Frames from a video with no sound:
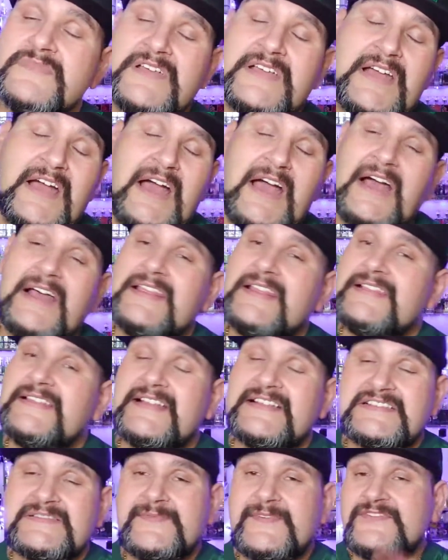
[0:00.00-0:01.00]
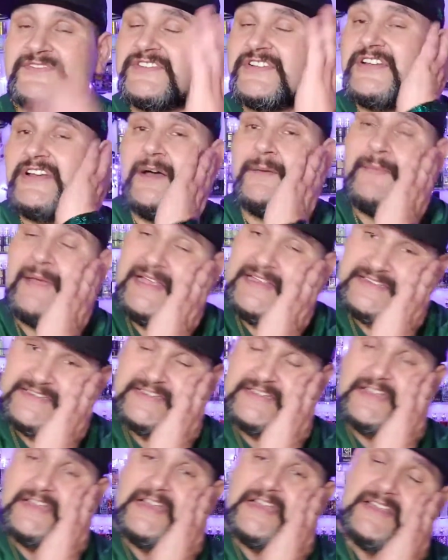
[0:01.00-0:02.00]
Golly, that smells
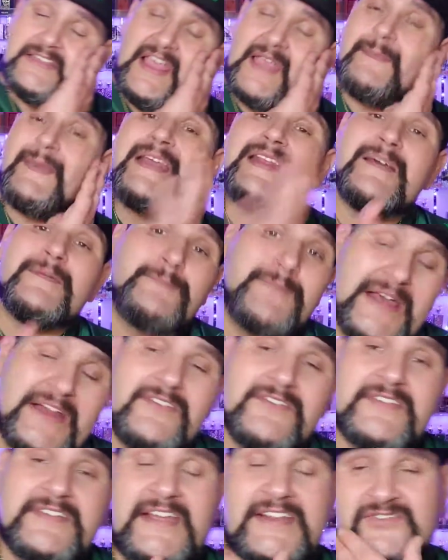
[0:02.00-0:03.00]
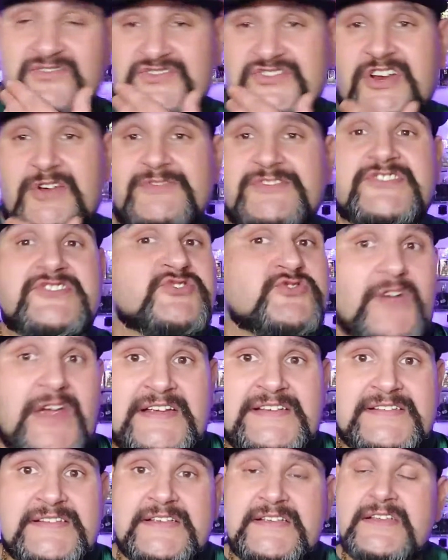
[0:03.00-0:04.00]
amazing. They made it better than Angel Share, which is
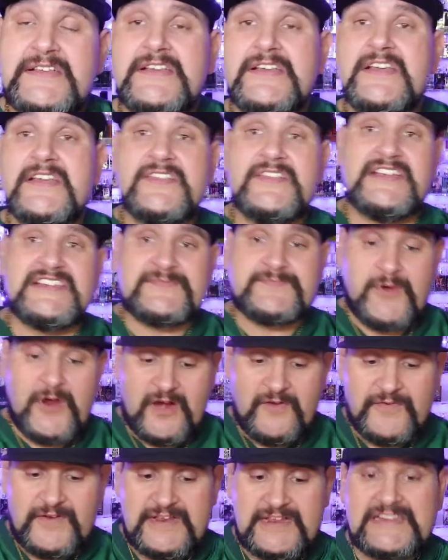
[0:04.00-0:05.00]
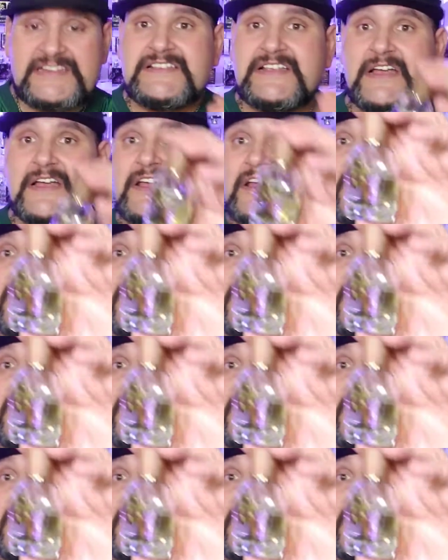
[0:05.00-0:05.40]
crazy. This perfect. It's a